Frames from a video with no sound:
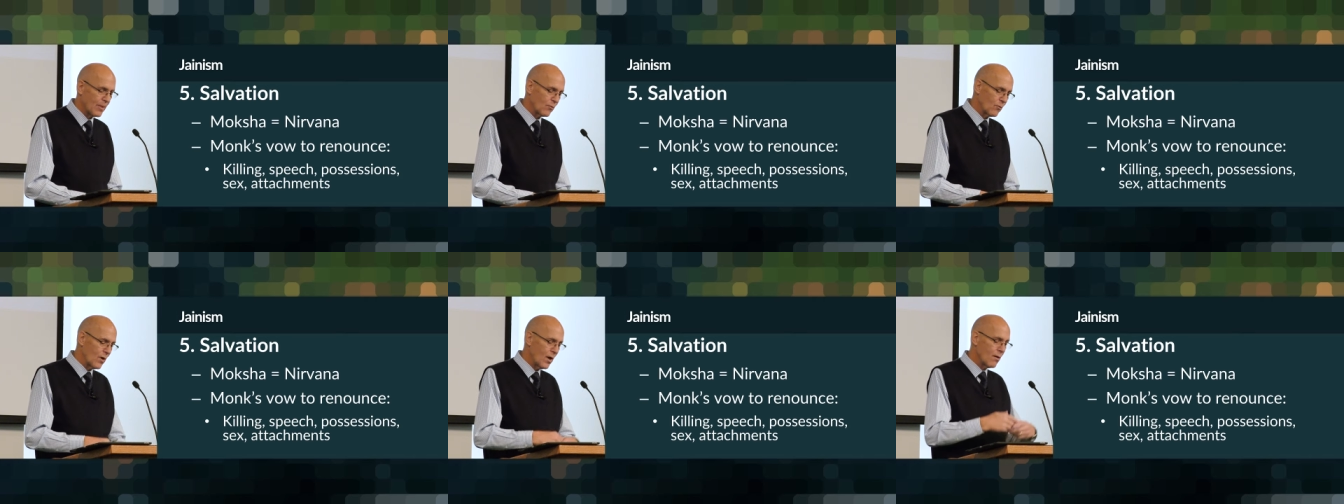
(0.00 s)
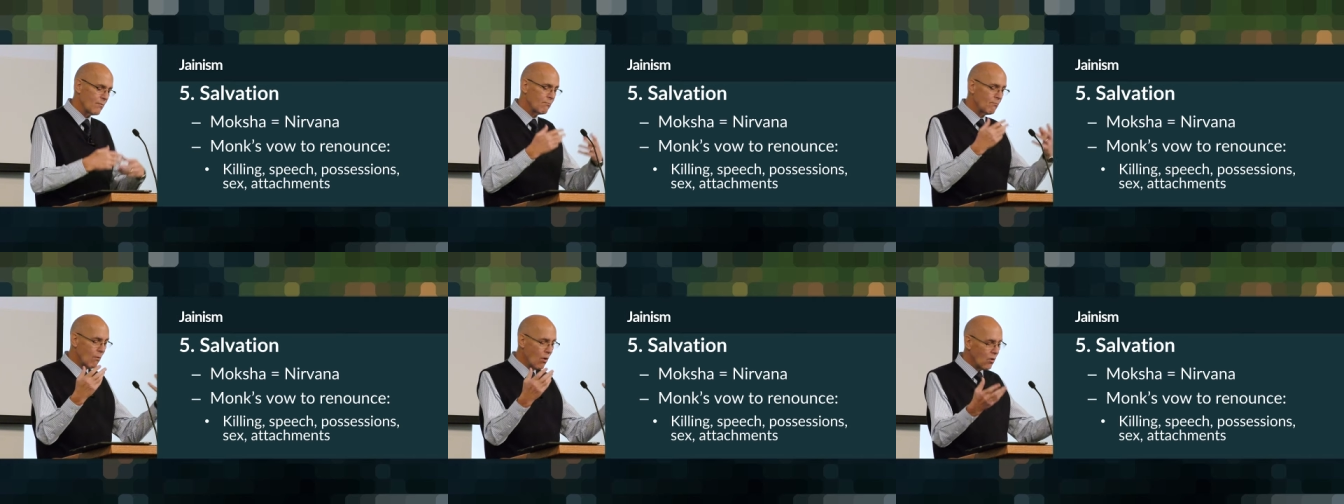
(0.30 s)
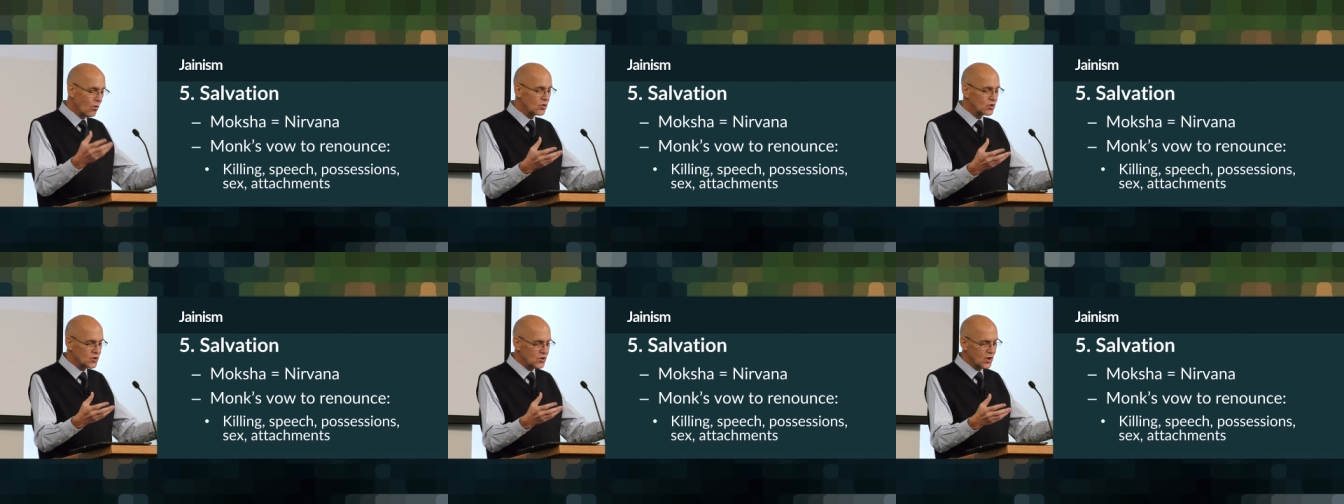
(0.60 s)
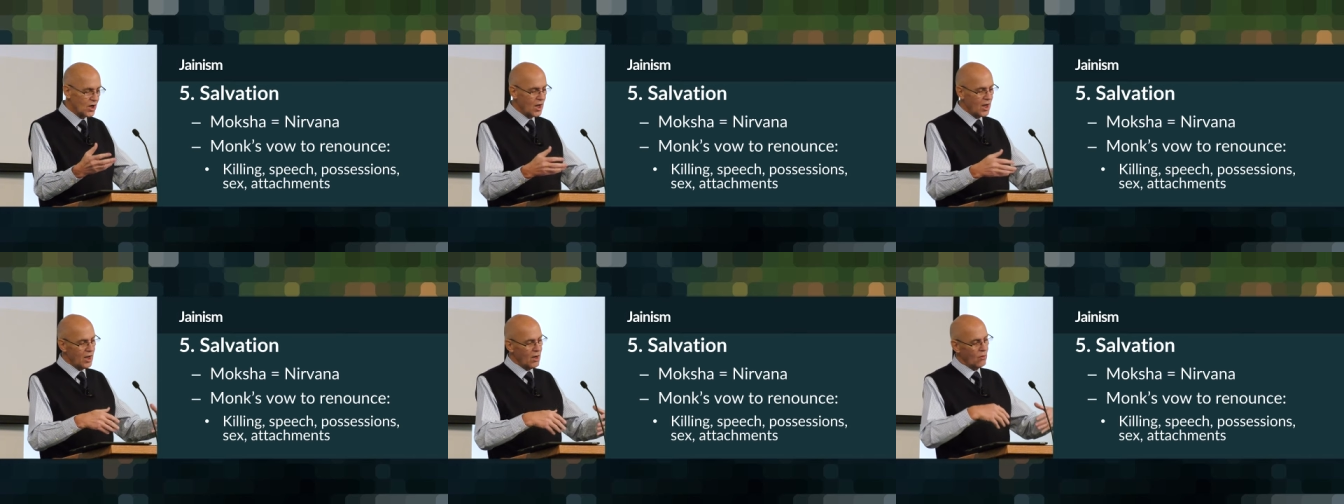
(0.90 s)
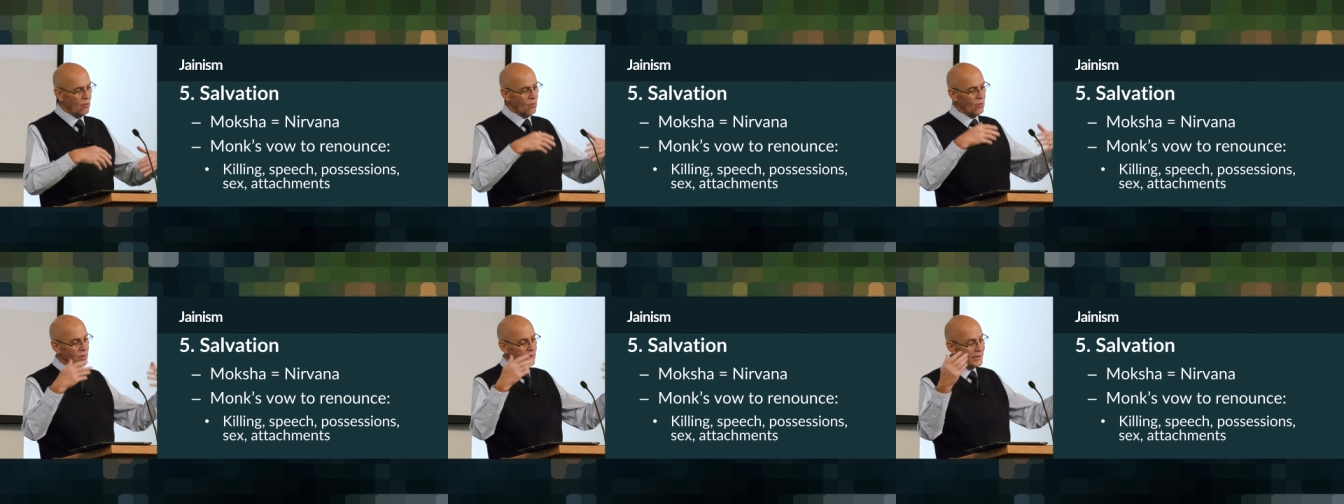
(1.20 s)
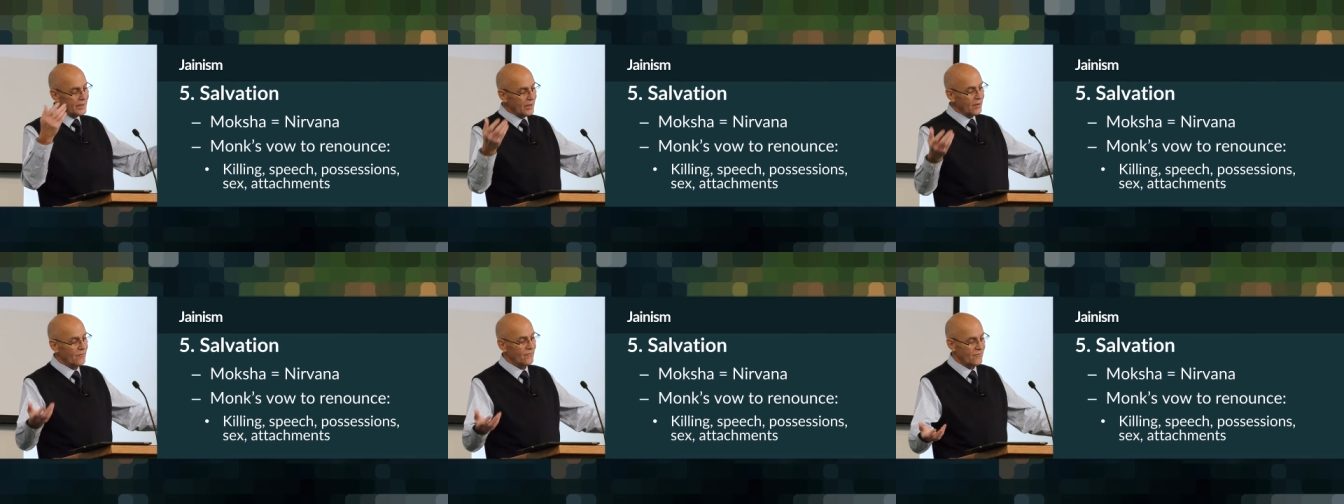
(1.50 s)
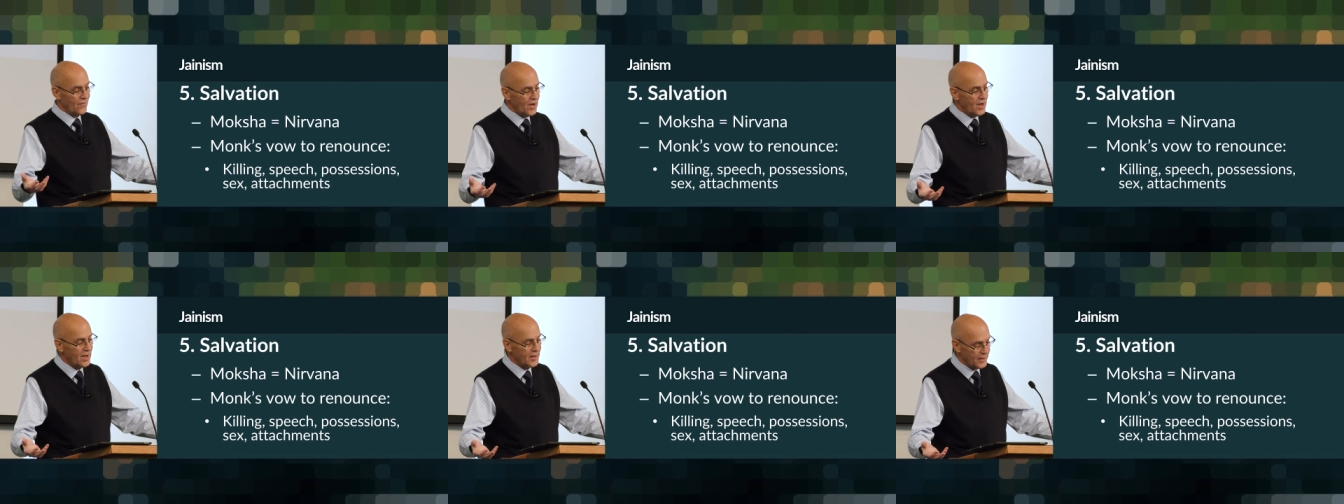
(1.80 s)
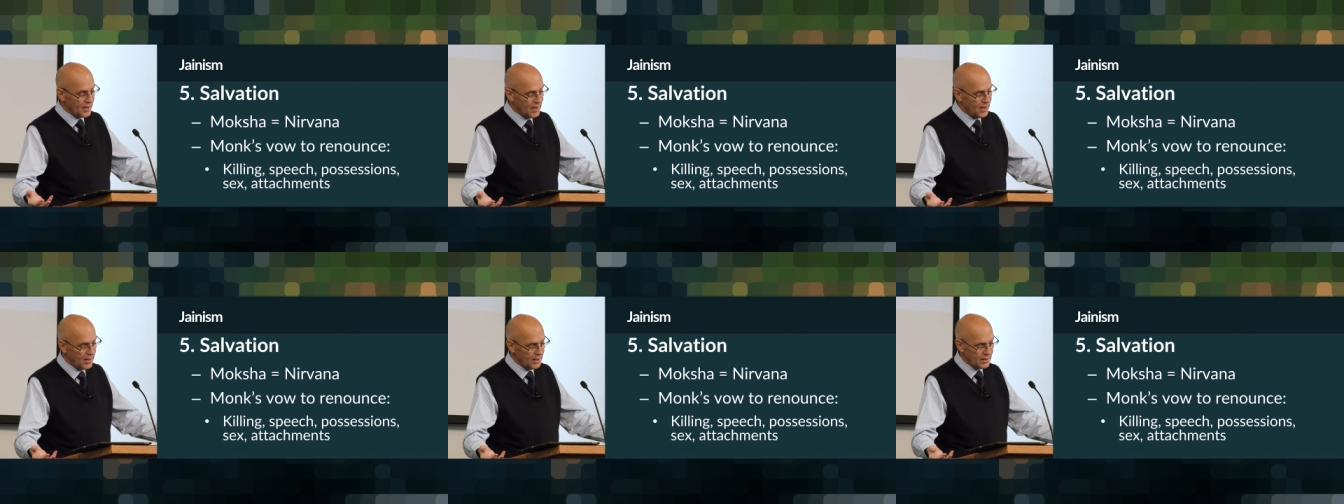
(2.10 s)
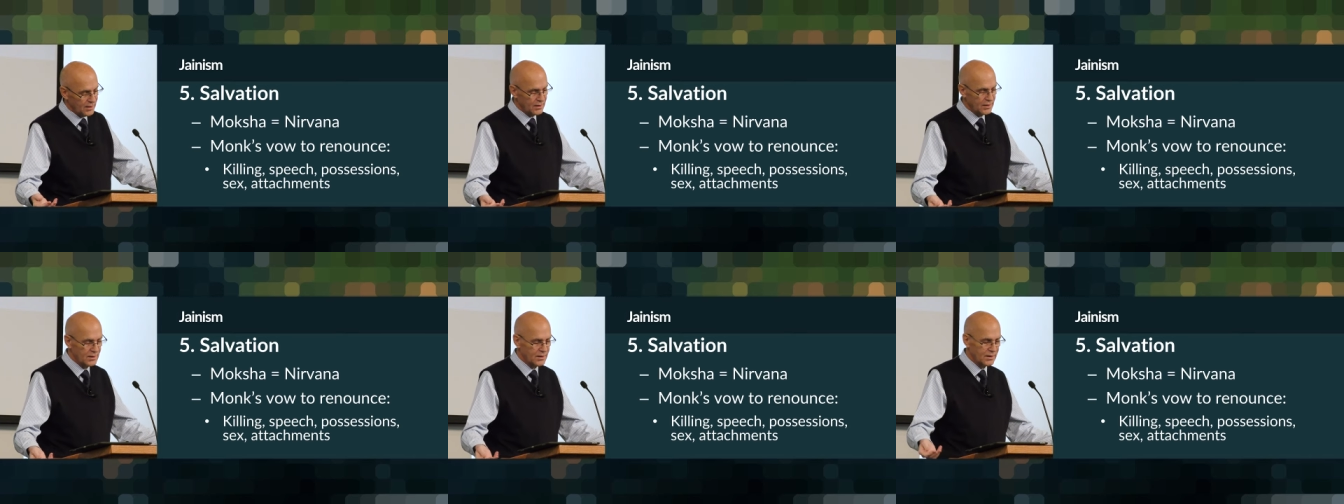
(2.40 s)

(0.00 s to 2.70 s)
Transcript: Well, moksha or nirvana